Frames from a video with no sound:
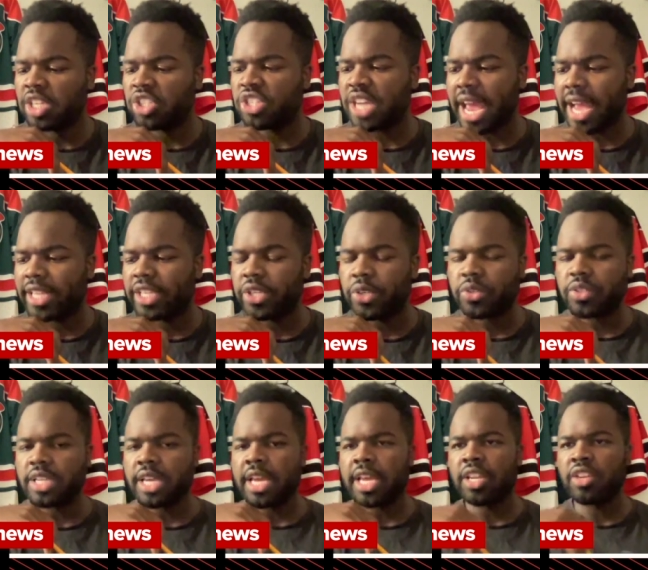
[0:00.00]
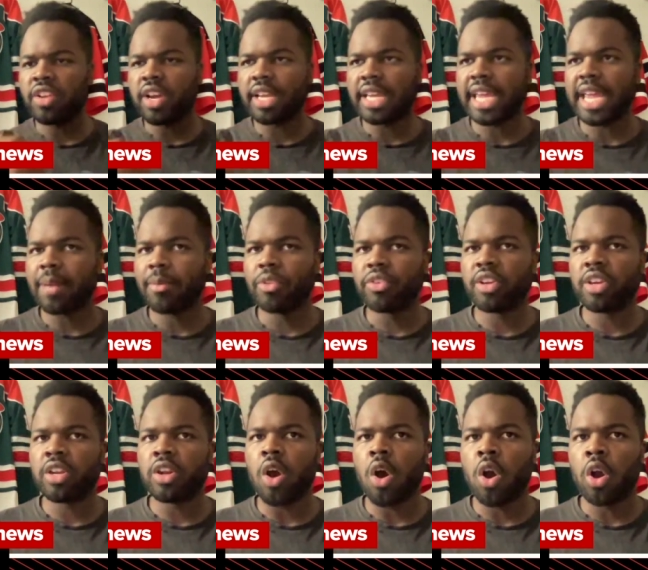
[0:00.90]
Jack Hughes and Dougie
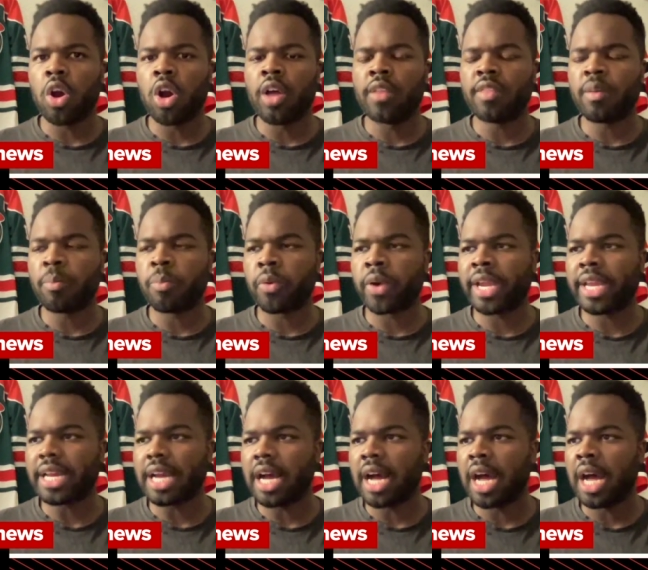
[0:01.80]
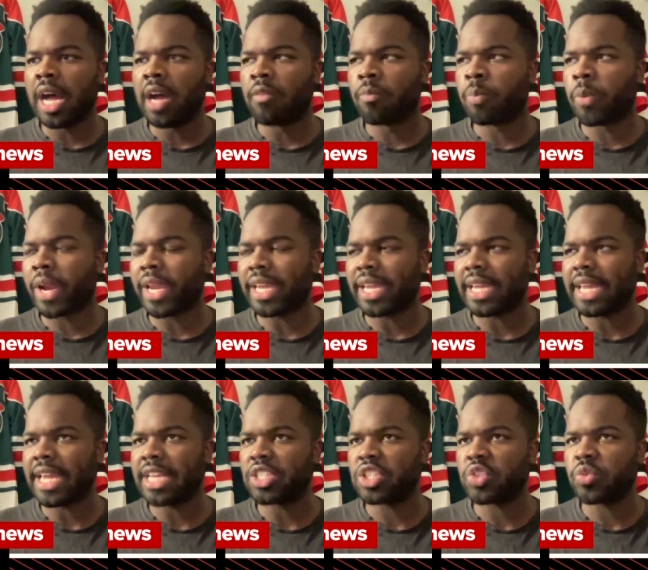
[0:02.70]
Hamilton are on the brink of breaking
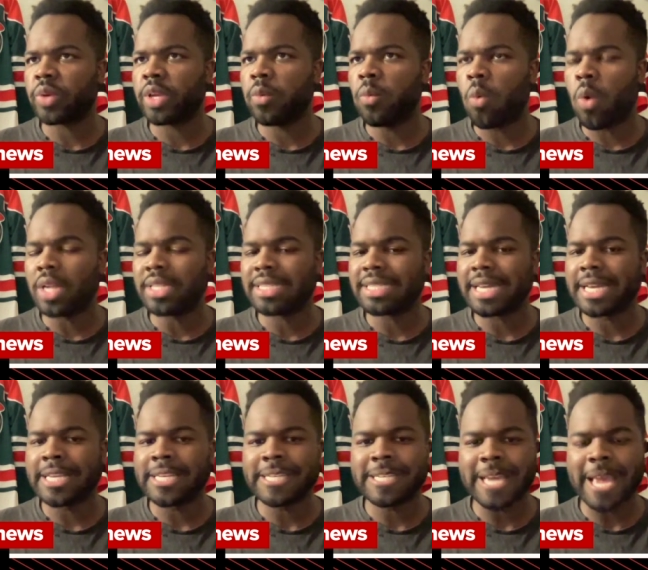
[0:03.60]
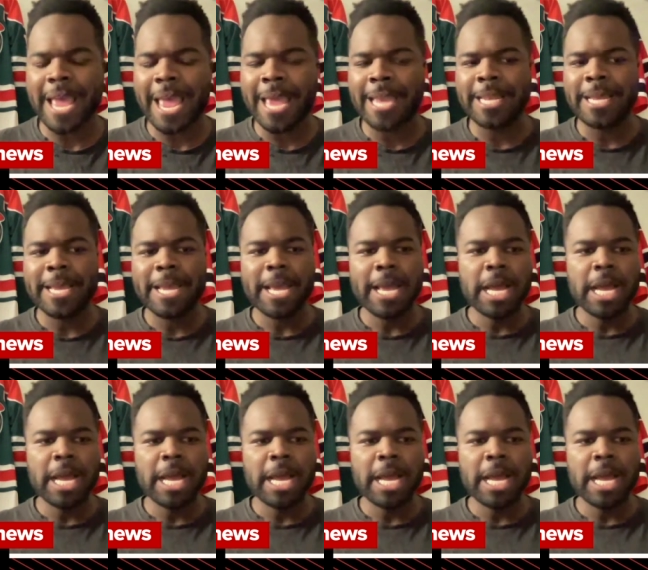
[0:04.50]
history once again.